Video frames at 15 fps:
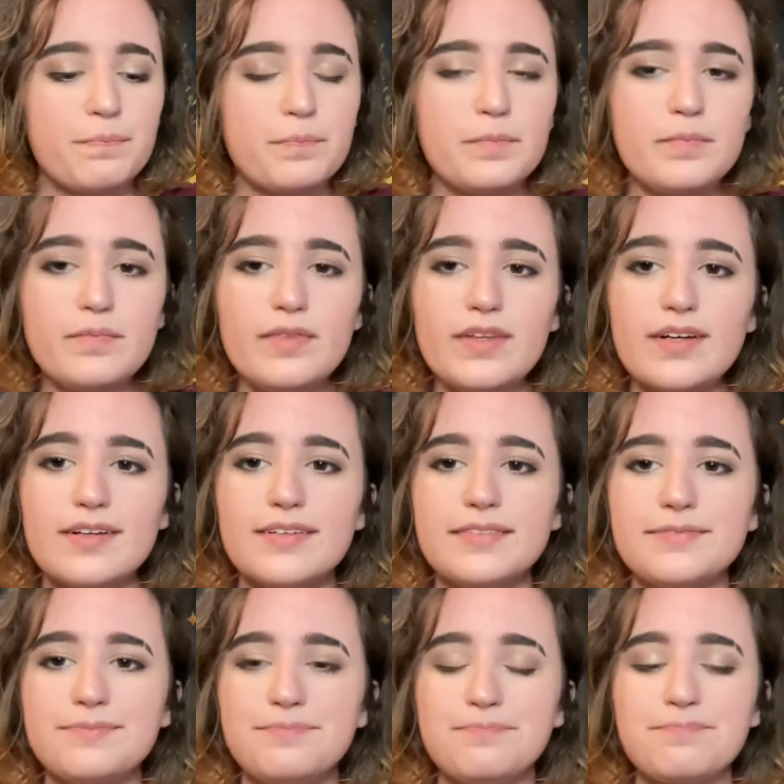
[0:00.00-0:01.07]
And
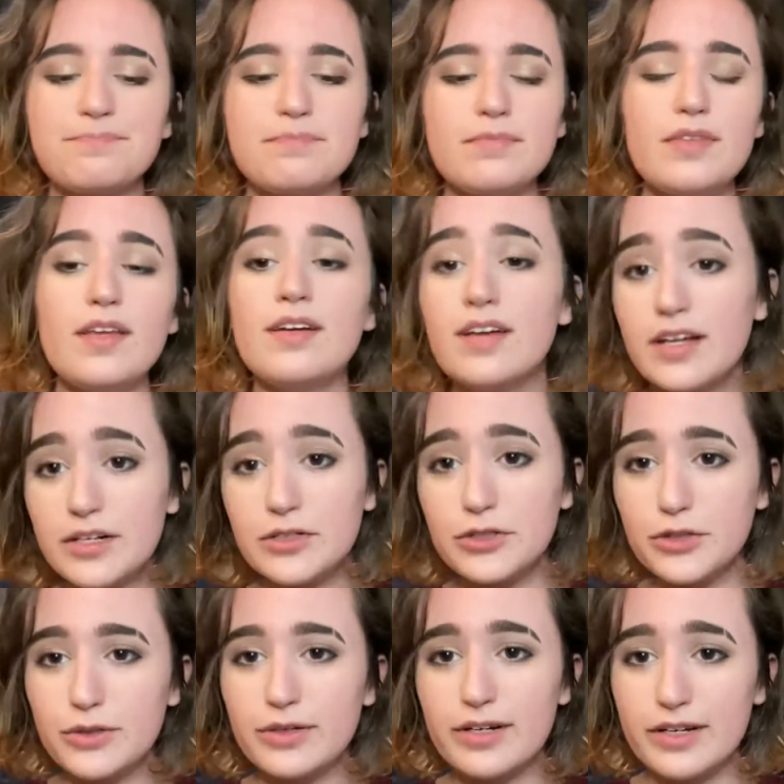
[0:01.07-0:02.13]
in
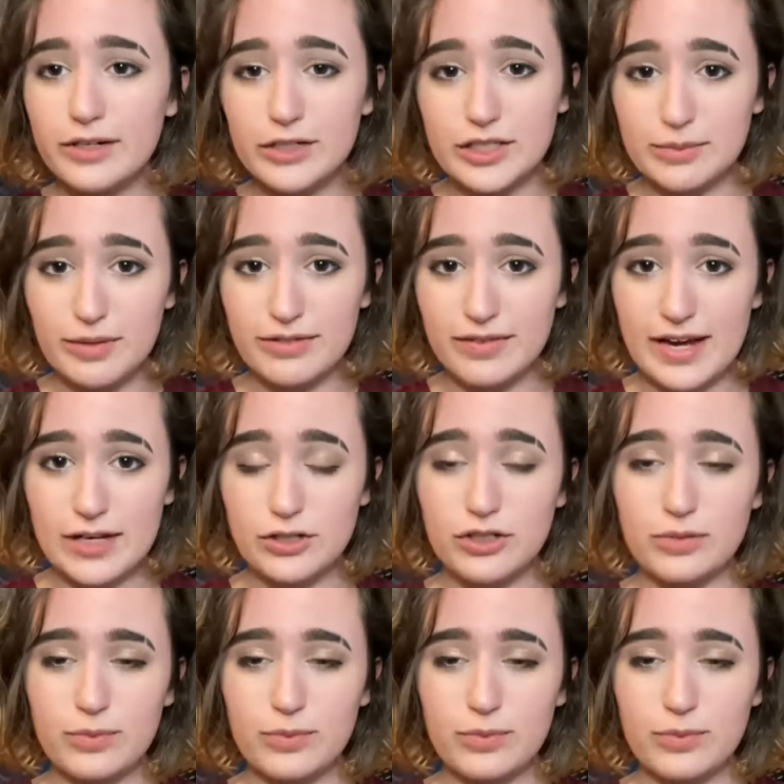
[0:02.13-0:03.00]
true Kirishima fashion,